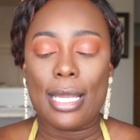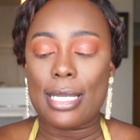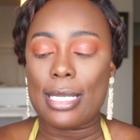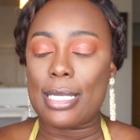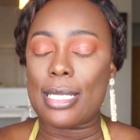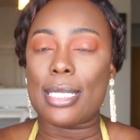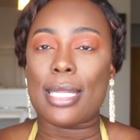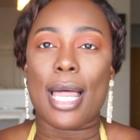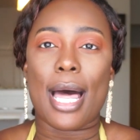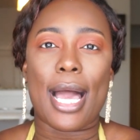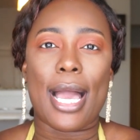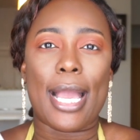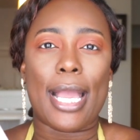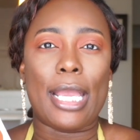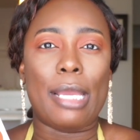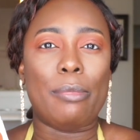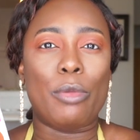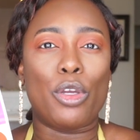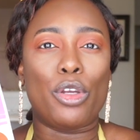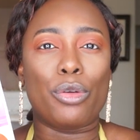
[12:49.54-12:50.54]

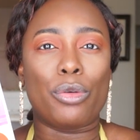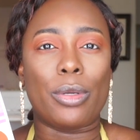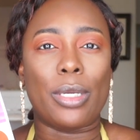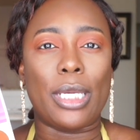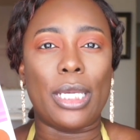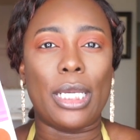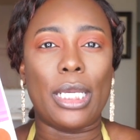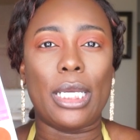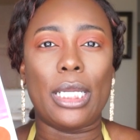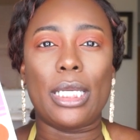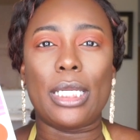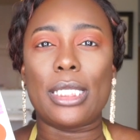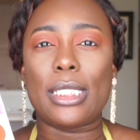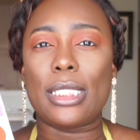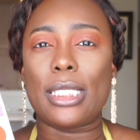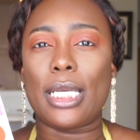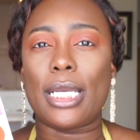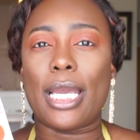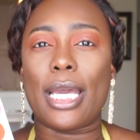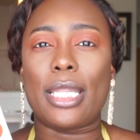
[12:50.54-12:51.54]
lime green
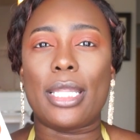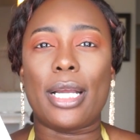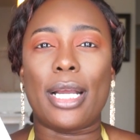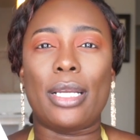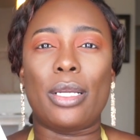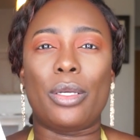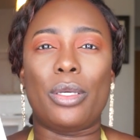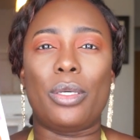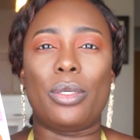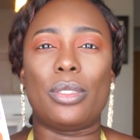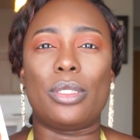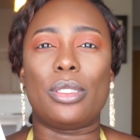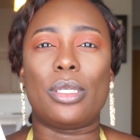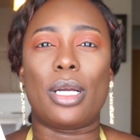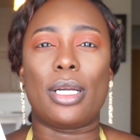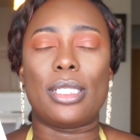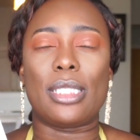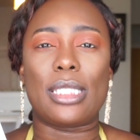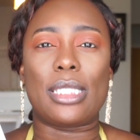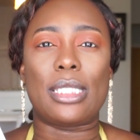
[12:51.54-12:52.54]
together. I know it's
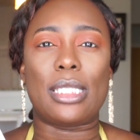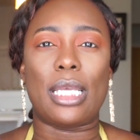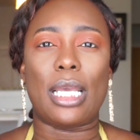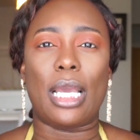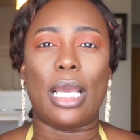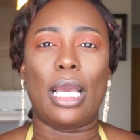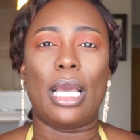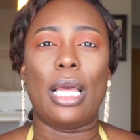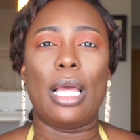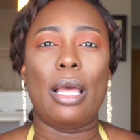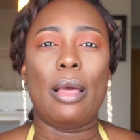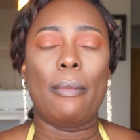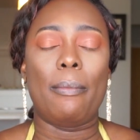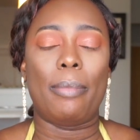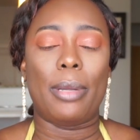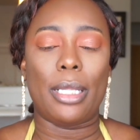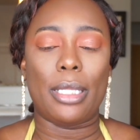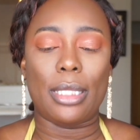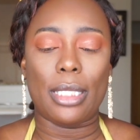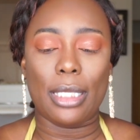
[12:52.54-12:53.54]
hard to see,
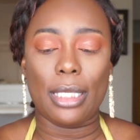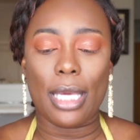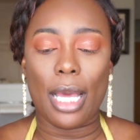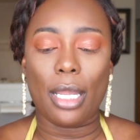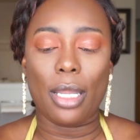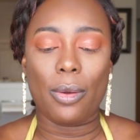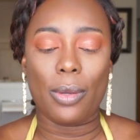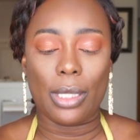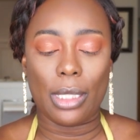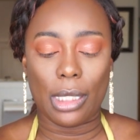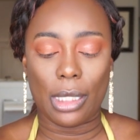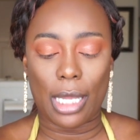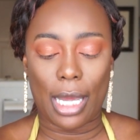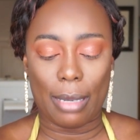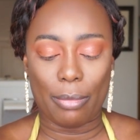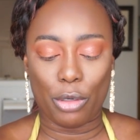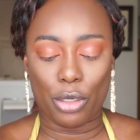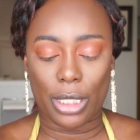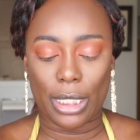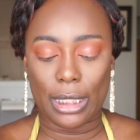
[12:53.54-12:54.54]
but the yellow and the
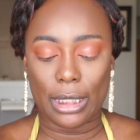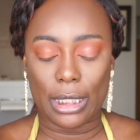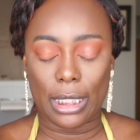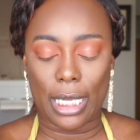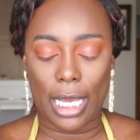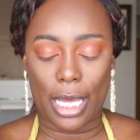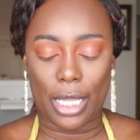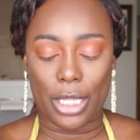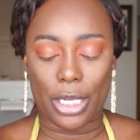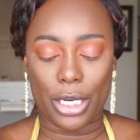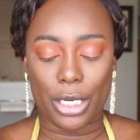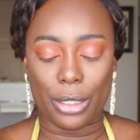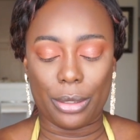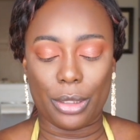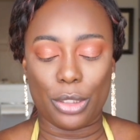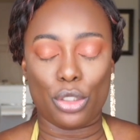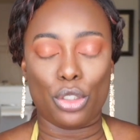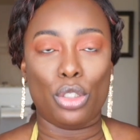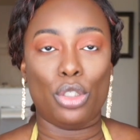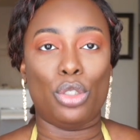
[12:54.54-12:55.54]
lime green
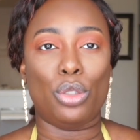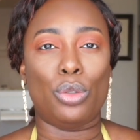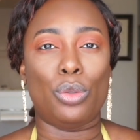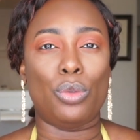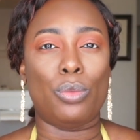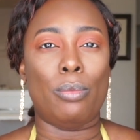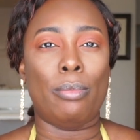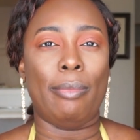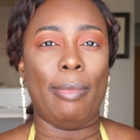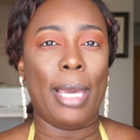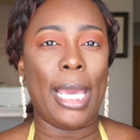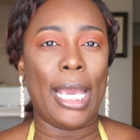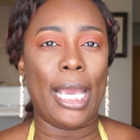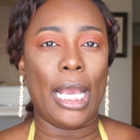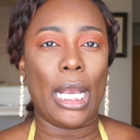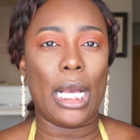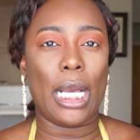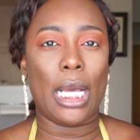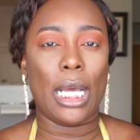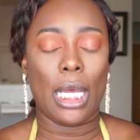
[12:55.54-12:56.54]
together to
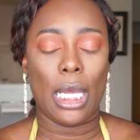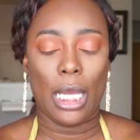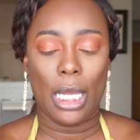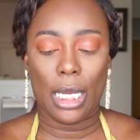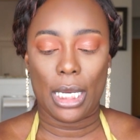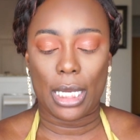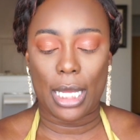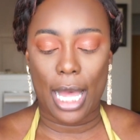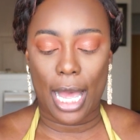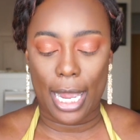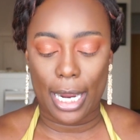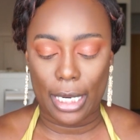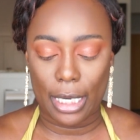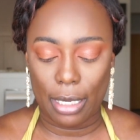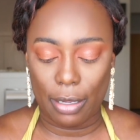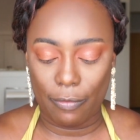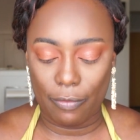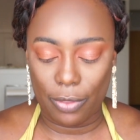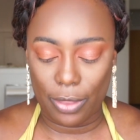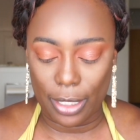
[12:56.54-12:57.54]
make kind
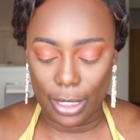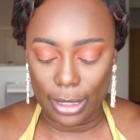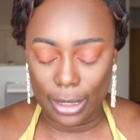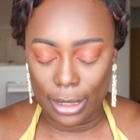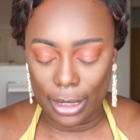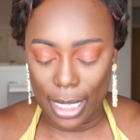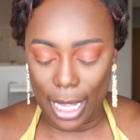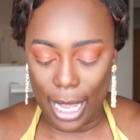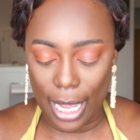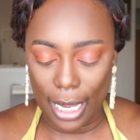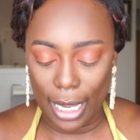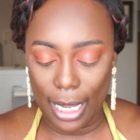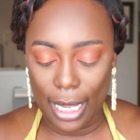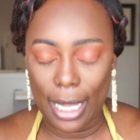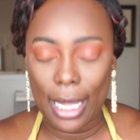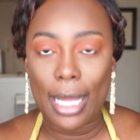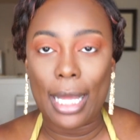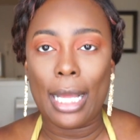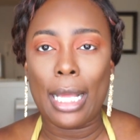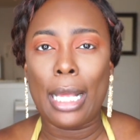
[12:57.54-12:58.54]
of this like
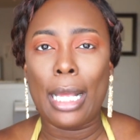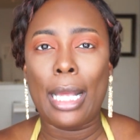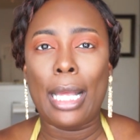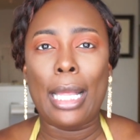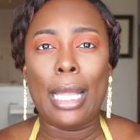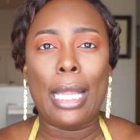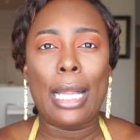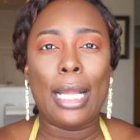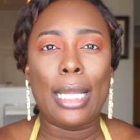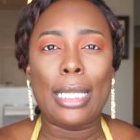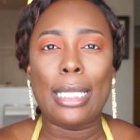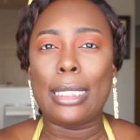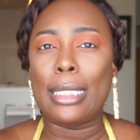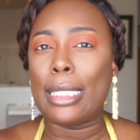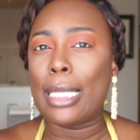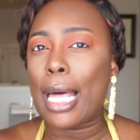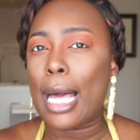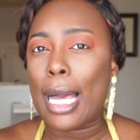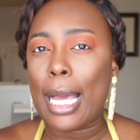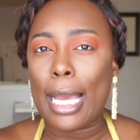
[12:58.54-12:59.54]

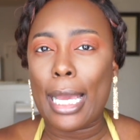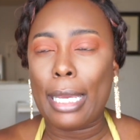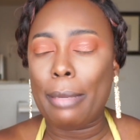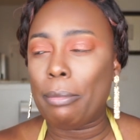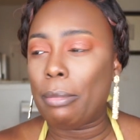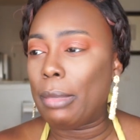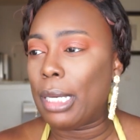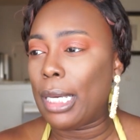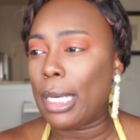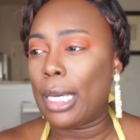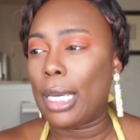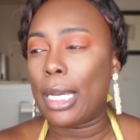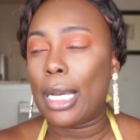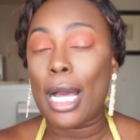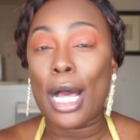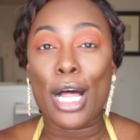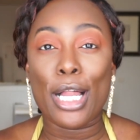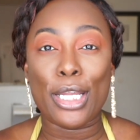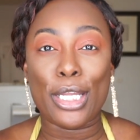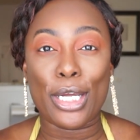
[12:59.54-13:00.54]
limey
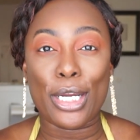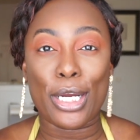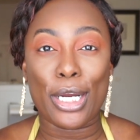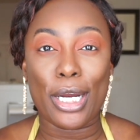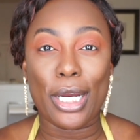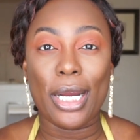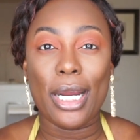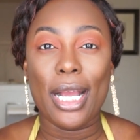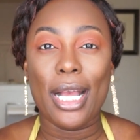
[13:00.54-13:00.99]
color